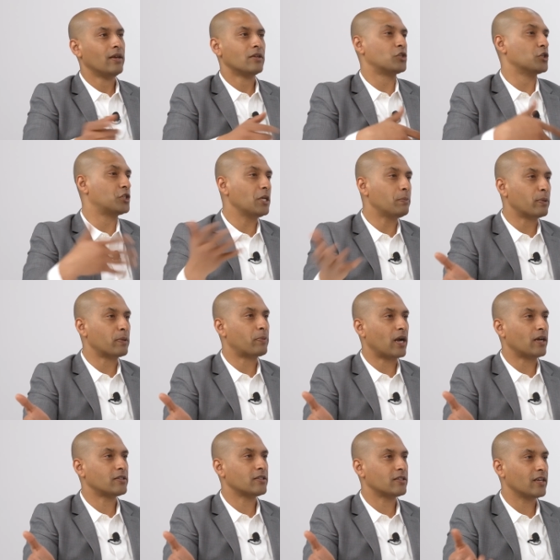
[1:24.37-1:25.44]
So cheaper
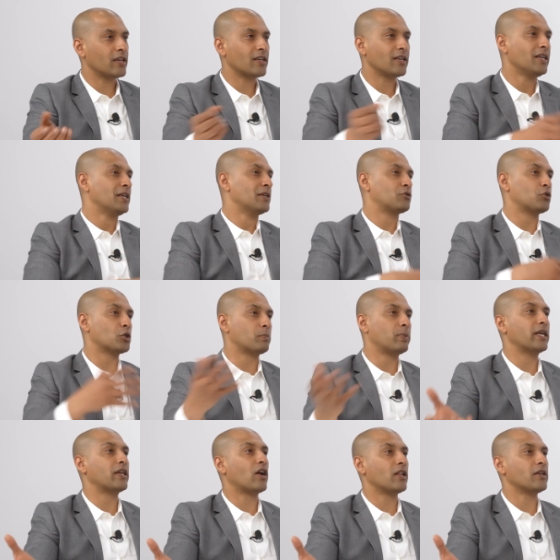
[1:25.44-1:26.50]
processing, so we
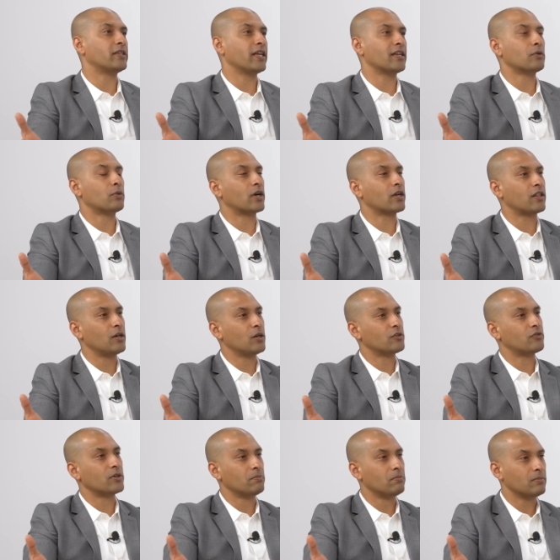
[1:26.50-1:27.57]
split all the data workloads
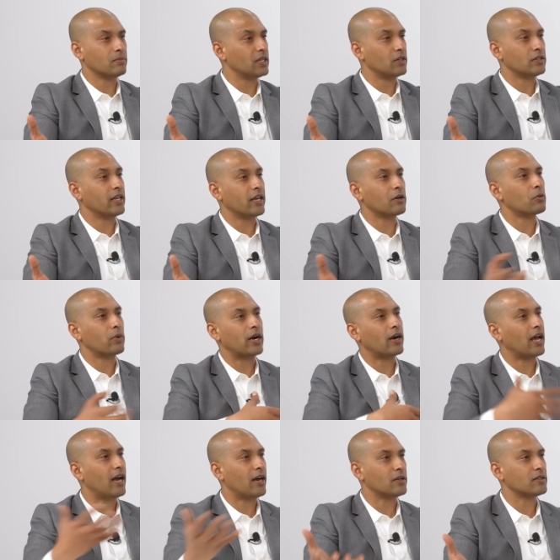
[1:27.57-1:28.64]
from you know, data
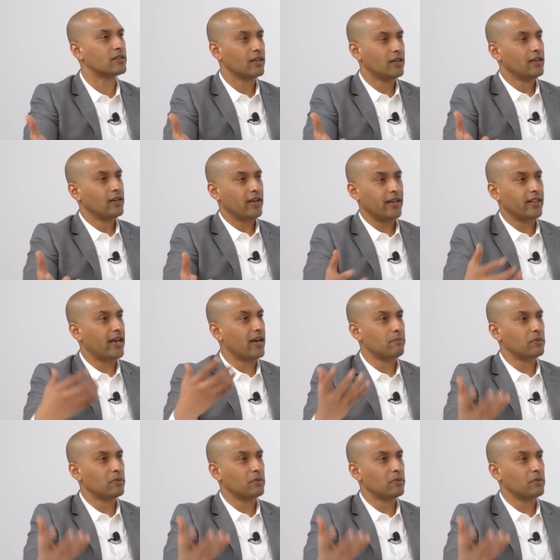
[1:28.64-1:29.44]
warehouse and then